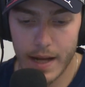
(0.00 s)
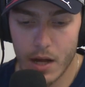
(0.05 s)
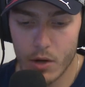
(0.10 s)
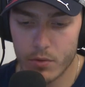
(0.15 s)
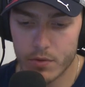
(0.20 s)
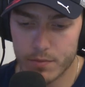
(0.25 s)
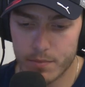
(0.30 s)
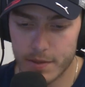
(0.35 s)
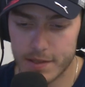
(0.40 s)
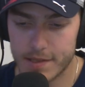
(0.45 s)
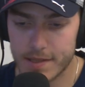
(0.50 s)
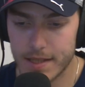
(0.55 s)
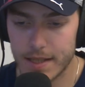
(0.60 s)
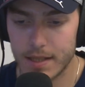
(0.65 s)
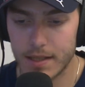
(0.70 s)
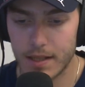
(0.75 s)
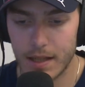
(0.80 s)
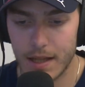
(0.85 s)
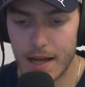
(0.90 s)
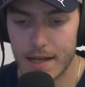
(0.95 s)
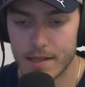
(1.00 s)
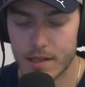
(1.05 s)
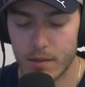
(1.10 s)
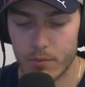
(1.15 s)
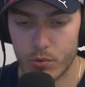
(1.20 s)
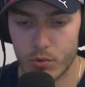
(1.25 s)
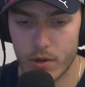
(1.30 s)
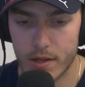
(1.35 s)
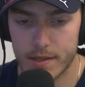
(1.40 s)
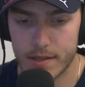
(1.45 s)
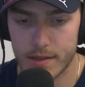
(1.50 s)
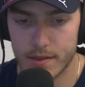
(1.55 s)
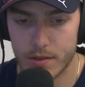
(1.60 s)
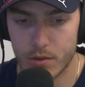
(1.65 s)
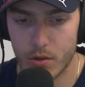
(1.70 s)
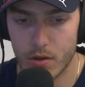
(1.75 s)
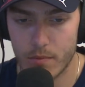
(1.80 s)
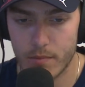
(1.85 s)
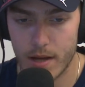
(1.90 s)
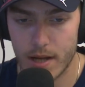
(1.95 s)
now we've been seeing the last couple of races
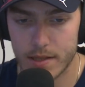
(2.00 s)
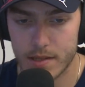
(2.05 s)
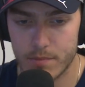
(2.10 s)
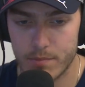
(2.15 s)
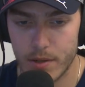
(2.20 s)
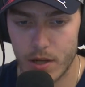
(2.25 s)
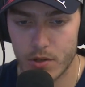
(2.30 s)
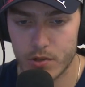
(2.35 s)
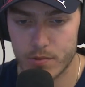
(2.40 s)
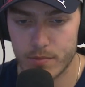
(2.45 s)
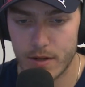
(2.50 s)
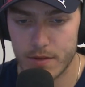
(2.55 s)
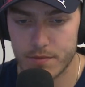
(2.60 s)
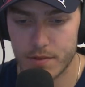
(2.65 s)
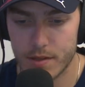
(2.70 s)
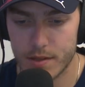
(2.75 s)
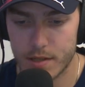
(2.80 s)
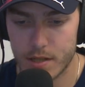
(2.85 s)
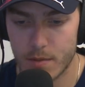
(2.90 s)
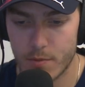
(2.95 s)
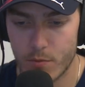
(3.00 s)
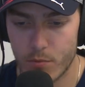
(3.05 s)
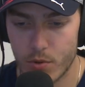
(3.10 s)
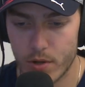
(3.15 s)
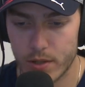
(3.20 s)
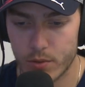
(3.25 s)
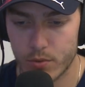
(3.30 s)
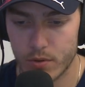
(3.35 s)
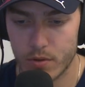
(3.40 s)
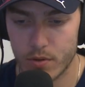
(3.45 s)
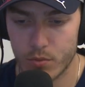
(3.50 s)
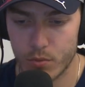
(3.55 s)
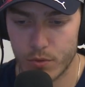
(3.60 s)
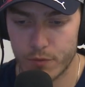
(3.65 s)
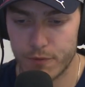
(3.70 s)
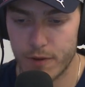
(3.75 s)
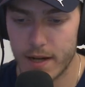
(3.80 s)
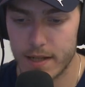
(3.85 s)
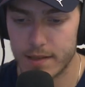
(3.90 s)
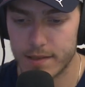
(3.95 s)
going back to Belgium after the summer break. We're
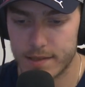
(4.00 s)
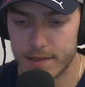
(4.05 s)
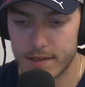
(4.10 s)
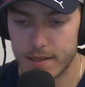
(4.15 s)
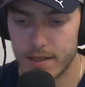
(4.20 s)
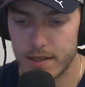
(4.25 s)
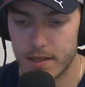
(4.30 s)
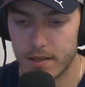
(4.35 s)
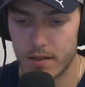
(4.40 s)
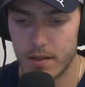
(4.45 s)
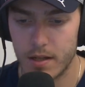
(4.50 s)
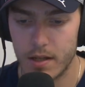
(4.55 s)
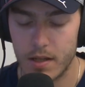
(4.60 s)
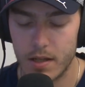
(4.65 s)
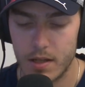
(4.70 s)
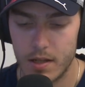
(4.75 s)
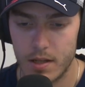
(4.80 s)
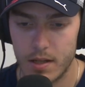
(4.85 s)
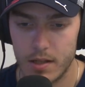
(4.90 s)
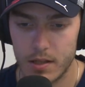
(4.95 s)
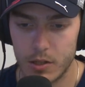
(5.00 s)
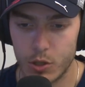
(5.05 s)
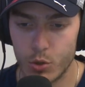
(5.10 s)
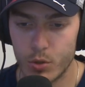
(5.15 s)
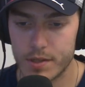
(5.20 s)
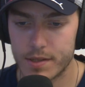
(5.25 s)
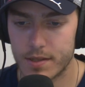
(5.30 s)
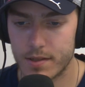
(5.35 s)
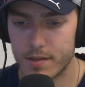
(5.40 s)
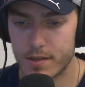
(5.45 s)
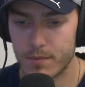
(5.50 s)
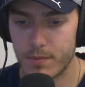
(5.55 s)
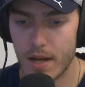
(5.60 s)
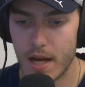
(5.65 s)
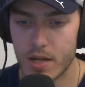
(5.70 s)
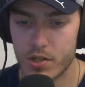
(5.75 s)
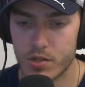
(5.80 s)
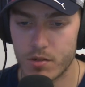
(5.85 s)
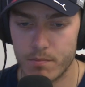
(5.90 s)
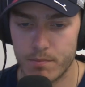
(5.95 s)
finally seeing Lewis and
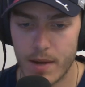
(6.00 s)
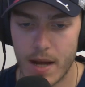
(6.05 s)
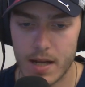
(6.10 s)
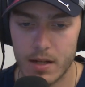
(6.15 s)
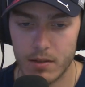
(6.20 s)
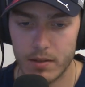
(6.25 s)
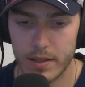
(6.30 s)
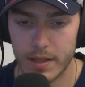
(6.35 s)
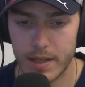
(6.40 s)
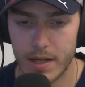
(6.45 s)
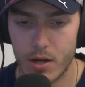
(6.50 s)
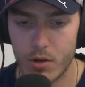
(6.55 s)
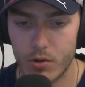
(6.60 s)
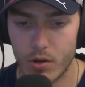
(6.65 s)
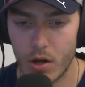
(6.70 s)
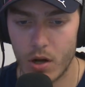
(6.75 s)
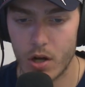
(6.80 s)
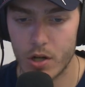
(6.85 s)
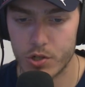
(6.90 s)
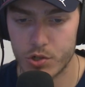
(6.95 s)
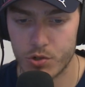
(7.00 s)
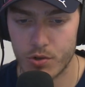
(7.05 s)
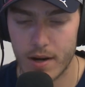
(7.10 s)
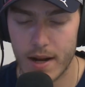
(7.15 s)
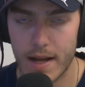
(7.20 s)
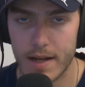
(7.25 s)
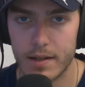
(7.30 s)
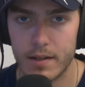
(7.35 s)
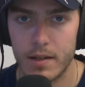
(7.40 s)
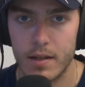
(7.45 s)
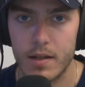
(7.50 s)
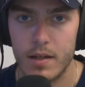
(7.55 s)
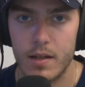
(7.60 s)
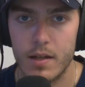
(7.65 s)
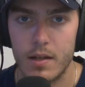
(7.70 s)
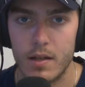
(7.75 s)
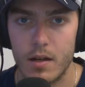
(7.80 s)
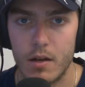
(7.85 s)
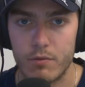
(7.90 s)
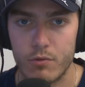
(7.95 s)
Sebastian battling it out on track.
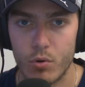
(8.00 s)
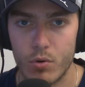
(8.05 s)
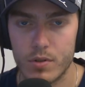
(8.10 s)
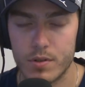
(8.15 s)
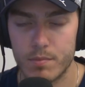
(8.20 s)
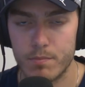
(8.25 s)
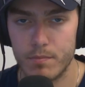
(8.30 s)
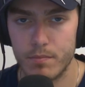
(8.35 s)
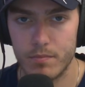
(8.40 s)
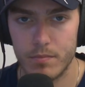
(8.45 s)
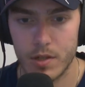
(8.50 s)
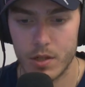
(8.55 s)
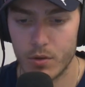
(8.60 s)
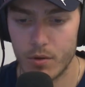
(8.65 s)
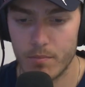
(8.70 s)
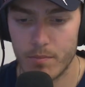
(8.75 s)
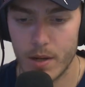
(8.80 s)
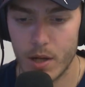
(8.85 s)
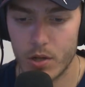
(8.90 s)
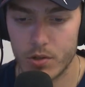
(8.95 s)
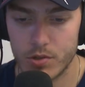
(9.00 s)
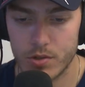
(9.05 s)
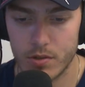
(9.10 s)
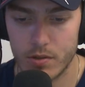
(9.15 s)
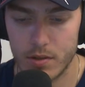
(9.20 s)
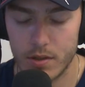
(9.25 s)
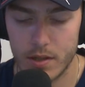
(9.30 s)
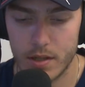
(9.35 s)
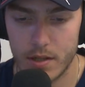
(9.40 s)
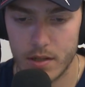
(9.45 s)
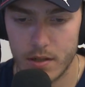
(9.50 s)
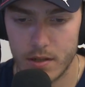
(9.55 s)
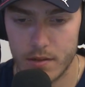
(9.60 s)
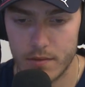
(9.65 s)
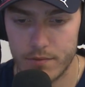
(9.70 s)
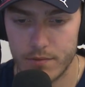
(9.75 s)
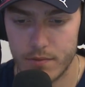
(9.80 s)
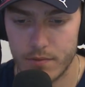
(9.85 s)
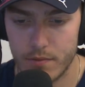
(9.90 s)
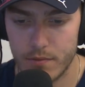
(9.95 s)
Of course, you know, in Belgium,
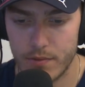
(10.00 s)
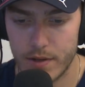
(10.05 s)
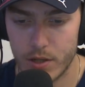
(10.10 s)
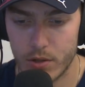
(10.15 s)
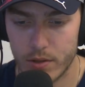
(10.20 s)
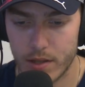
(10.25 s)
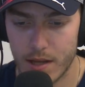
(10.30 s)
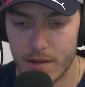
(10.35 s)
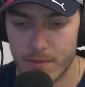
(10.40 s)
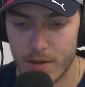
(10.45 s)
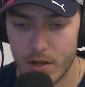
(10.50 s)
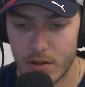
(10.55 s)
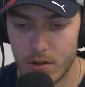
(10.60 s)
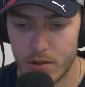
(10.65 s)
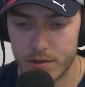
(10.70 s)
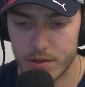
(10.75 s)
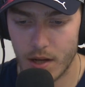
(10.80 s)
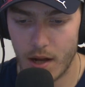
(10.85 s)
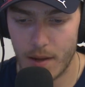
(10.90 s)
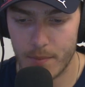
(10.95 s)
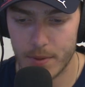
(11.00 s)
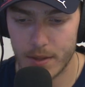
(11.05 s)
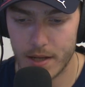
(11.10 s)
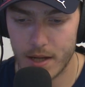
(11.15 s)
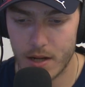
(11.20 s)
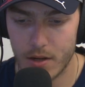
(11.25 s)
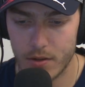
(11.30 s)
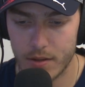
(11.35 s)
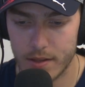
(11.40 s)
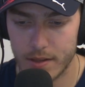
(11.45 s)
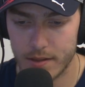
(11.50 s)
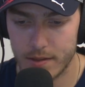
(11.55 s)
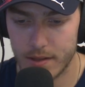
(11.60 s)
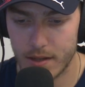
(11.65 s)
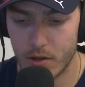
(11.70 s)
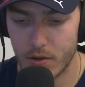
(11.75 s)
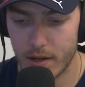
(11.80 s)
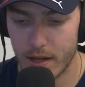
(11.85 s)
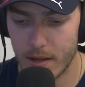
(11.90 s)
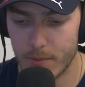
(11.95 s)
Vettel came out on top, and now, you
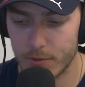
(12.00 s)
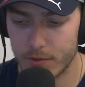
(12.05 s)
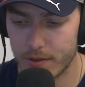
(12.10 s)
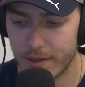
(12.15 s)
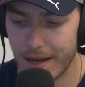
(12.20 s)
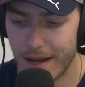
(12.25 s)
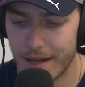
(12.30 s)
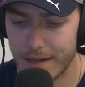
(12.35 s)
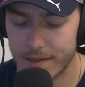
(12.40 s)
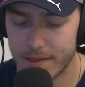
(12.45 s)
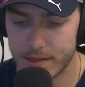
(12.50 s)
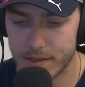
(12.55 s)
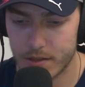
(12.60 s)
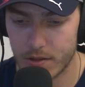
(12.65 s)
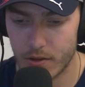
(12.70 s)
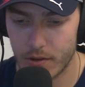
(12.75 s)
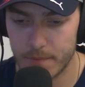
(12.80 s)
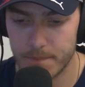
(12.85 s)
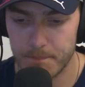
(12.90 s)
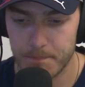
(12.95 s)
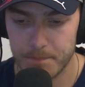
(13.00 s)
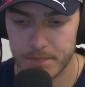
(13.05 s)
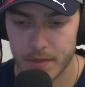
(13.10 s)
know, Hamilton had his turn.